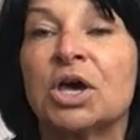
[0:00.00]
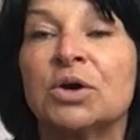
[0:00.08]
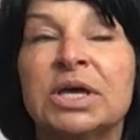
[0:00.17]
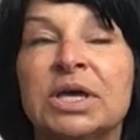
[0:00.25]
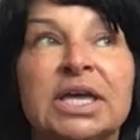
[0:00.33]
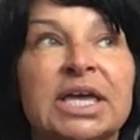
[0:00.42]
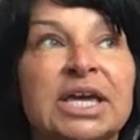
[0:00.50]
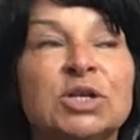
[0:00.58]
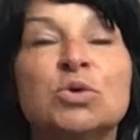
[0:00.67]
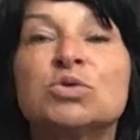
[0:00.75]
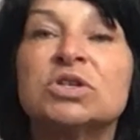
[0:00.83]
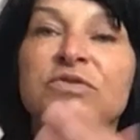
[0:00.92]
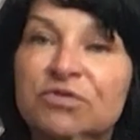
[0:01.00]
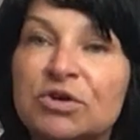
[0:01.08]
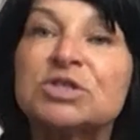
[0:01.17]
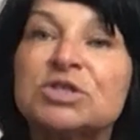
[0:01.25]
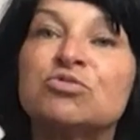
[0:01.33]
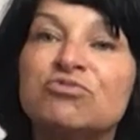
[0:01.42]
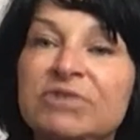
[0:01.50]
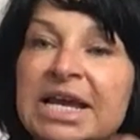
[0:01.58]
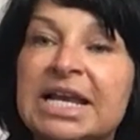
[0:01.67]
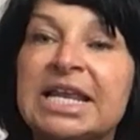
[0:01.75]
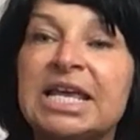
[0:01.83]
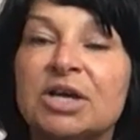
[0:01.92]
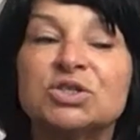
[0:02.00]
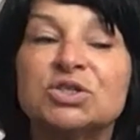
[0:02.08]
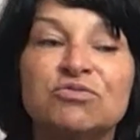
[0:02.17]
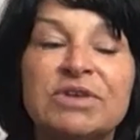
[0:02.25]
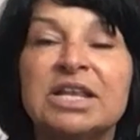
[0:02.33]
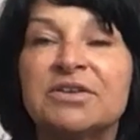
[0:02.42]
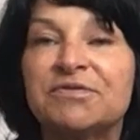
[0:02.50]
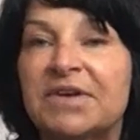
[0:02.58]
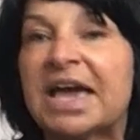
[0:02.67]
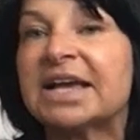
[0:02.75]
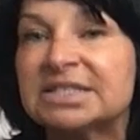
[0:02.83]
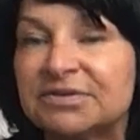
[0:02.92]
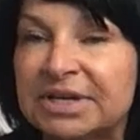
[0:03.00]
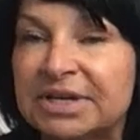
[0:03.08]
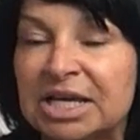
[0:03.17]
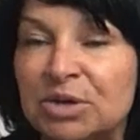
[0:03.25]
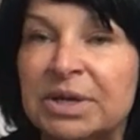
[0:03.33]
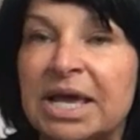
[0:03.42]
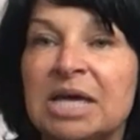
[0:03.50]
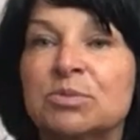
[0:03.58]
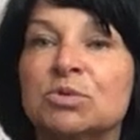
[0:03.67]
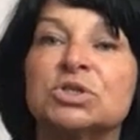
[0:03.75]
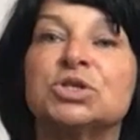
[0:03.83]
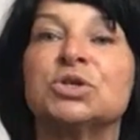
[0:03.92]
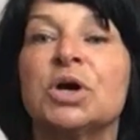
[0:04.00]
So in order for it to really effectively be able to